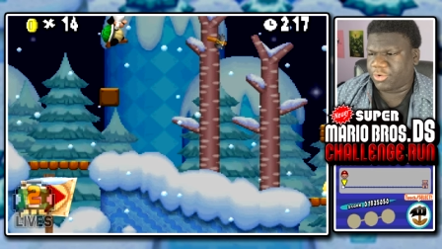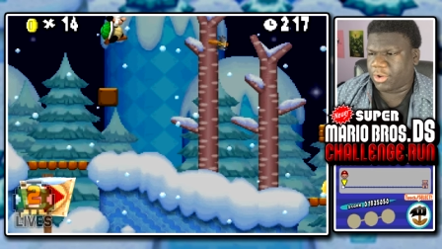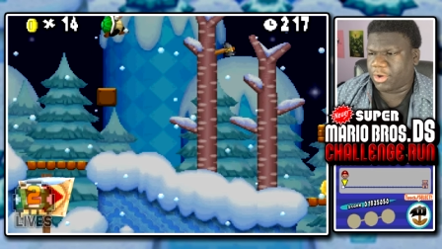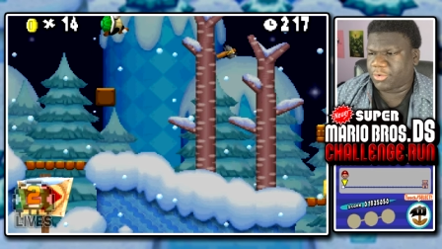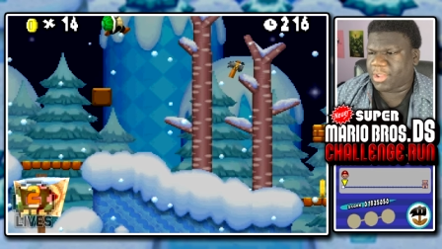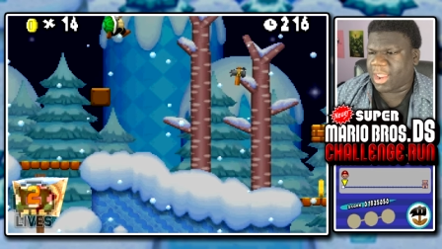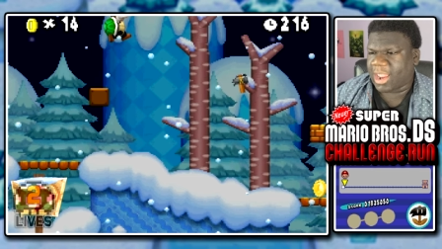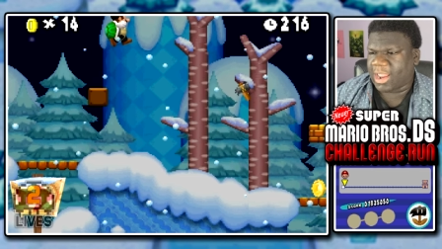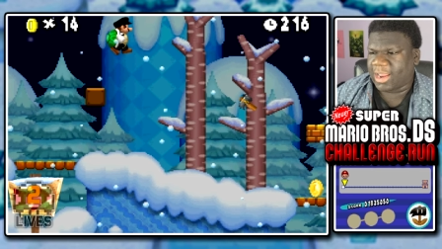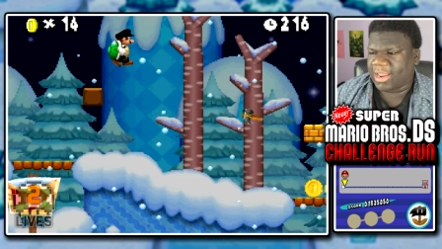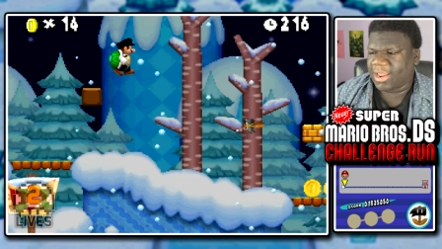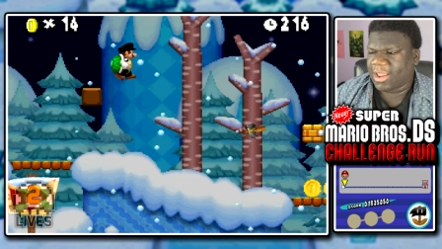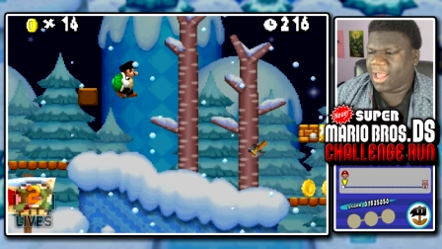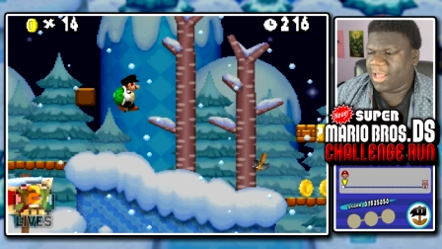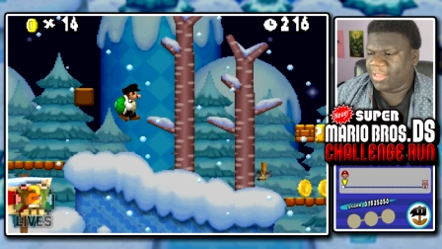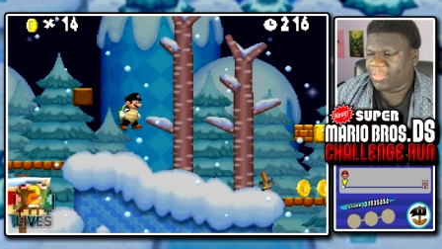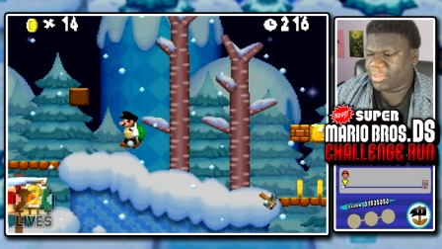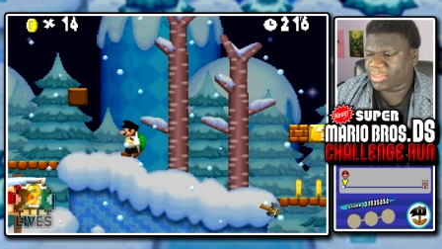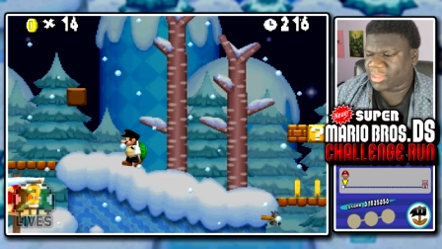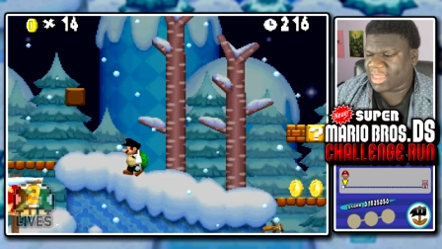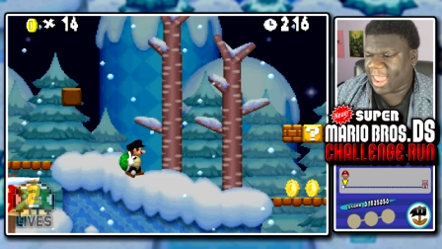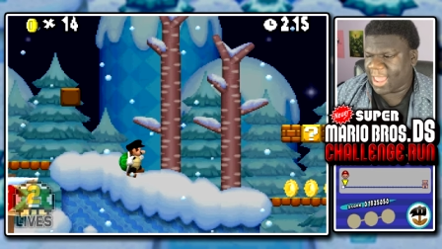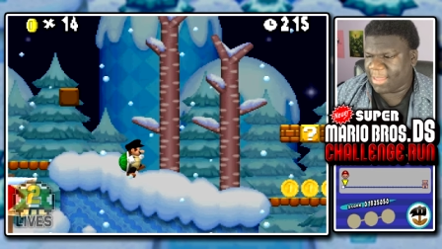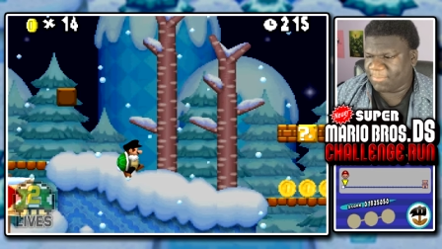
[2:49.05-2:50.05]
Okay,
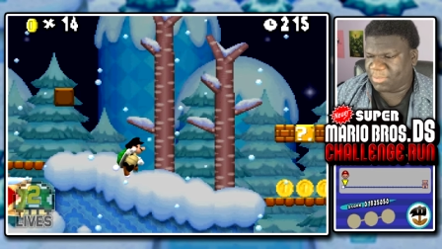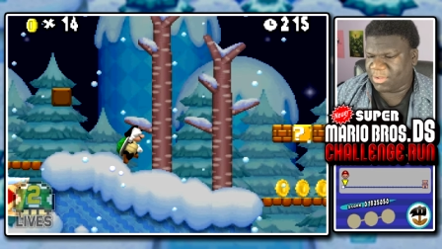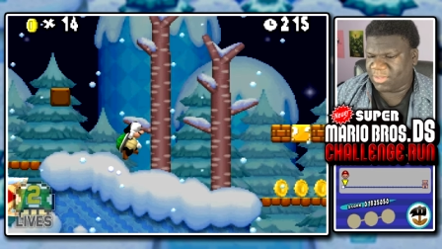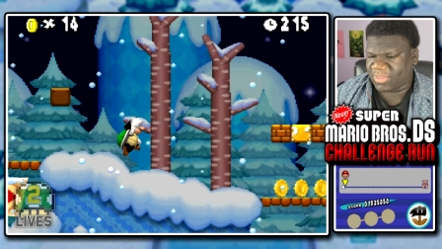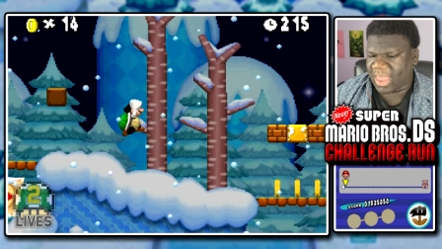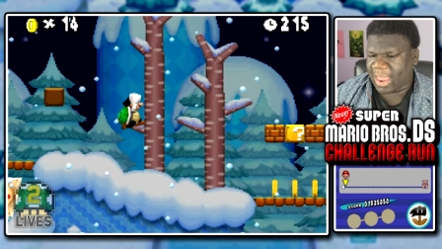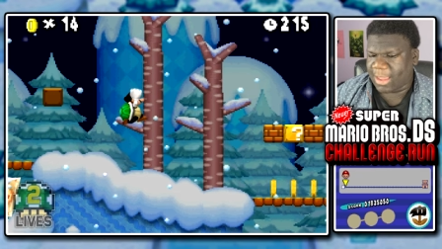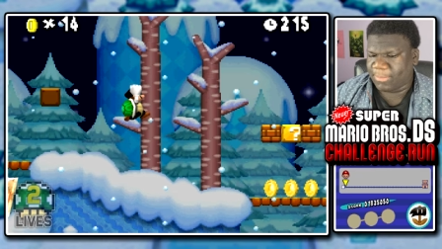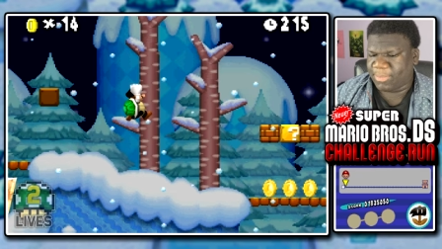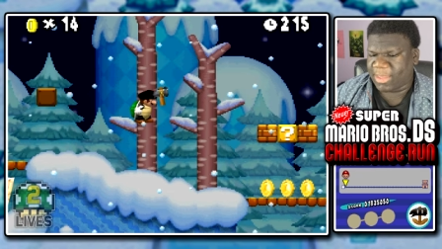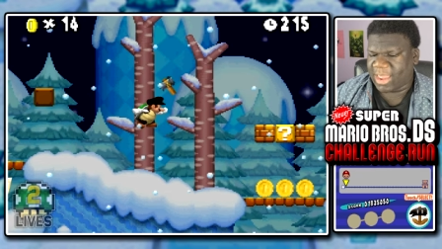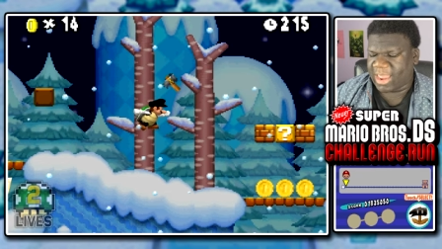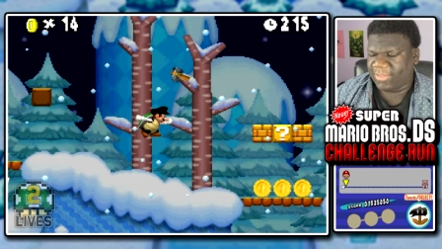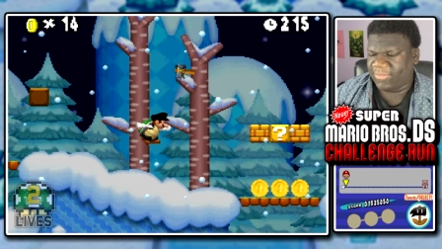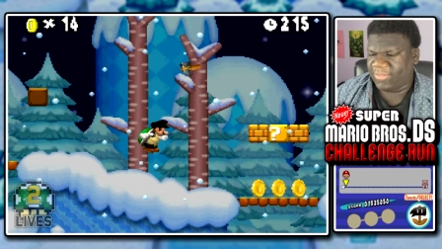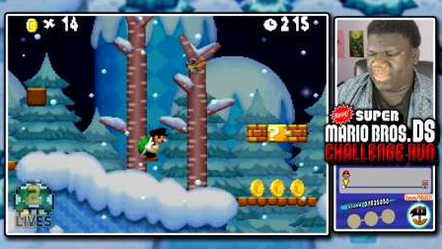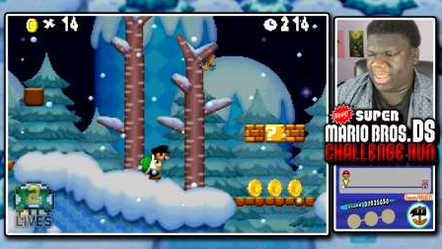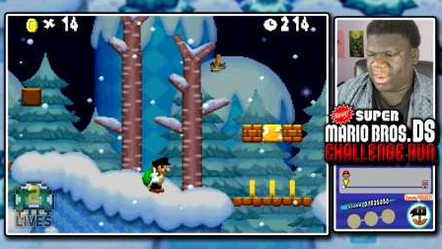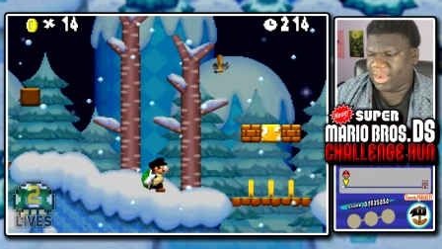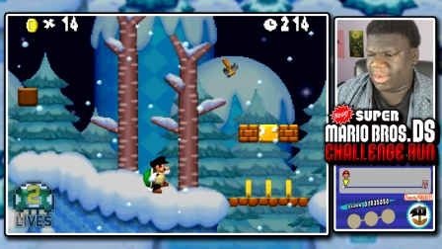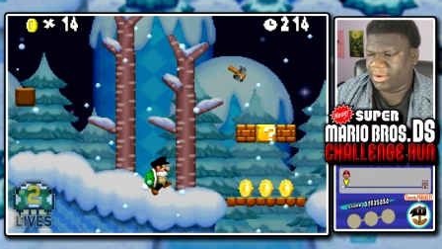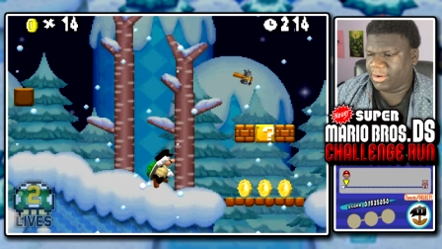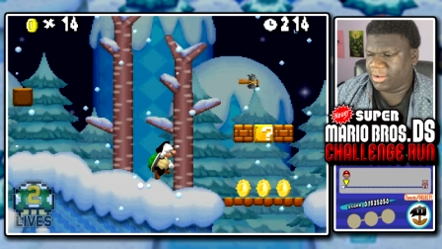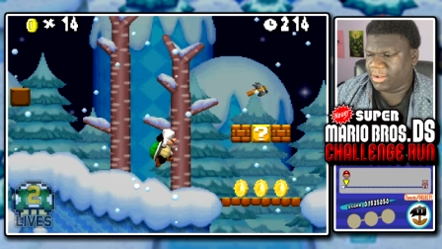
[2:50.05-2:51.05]
this can't be that bad
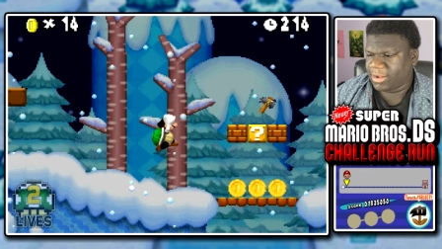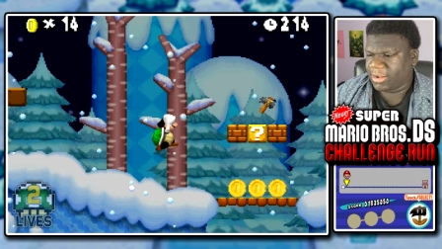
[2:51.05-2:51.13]
then,